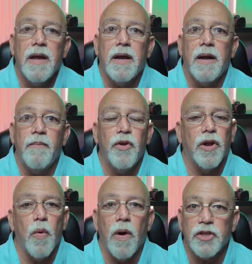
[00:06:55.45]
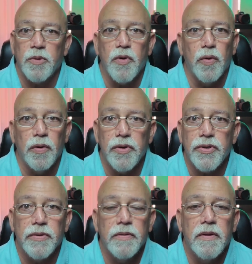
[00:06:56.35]
You're going to want some
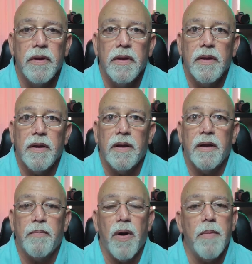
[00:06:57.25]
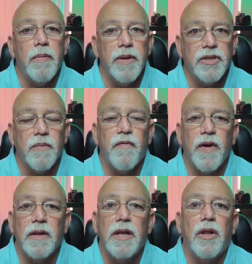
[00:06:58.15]
coolers, probably some
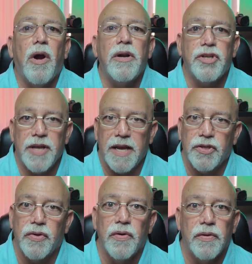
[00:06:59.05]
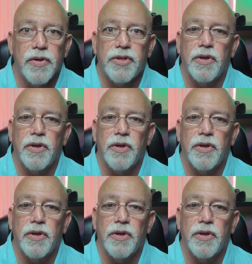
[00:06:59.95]
fairly large size coolers.